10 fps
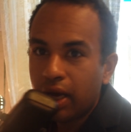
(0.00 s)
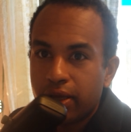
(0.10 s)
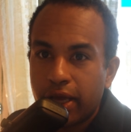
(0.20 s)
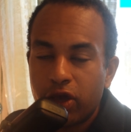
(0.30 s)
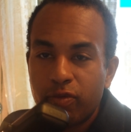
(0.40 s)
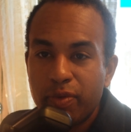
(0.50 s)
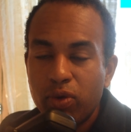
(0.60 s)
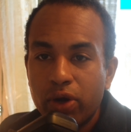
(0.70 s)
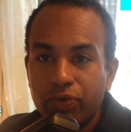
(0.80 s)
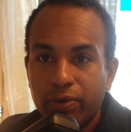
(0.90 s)
Now you may be
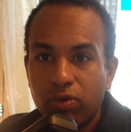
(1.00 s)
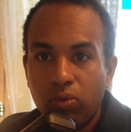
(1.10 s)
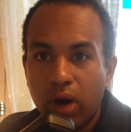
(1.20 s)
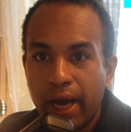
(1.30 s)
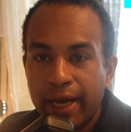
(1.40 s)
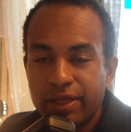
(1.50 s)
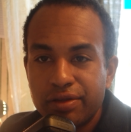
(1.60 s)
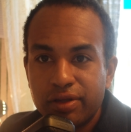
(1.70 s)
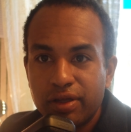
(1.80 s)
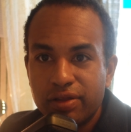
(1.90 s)
wondering, well, why
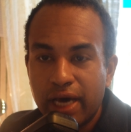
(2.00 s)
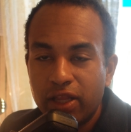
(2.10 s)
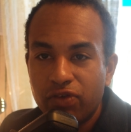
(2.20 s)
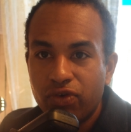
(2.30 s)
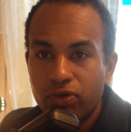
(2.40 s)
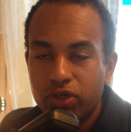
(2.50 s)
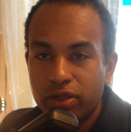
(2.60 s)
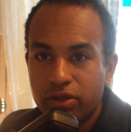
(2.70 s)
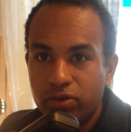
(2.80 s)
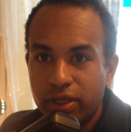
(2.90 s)
doesn't the xylophone
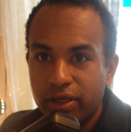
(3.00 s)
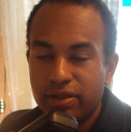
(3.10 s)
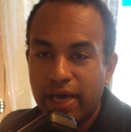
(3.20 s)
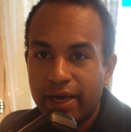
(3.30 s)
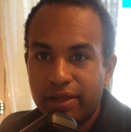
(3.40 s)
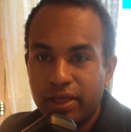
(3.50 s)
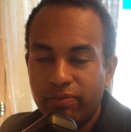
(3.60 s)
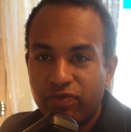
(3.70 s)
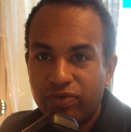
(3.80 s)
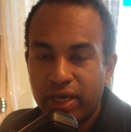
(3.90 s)
just do the exact
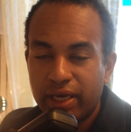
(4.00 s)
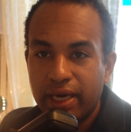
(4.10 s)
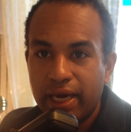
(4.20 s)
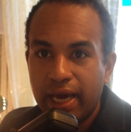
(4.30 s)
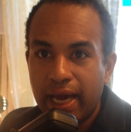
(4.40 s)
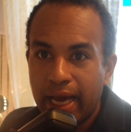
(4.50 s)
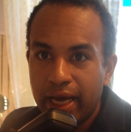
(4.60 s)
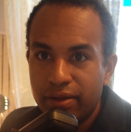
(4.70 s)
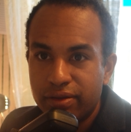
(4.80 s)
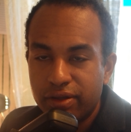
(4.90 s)
same thing
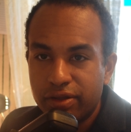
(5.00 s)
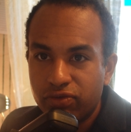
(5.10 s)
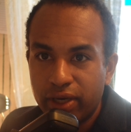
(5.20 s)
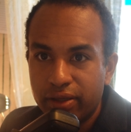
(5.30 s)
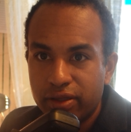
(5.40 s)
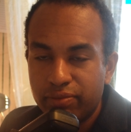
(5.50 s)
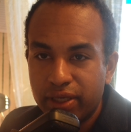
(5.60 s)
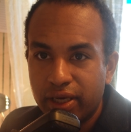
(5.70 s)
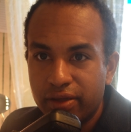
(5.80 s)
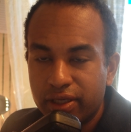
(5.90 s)
as the strings?
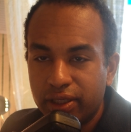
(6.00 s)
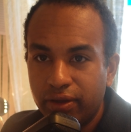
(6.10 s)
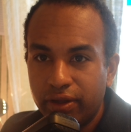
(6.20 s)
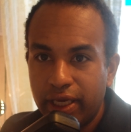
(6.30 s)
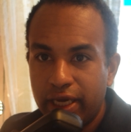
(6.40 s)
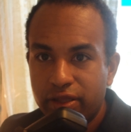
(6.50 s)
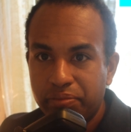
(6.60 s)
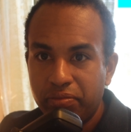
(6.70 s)
Because clearly it's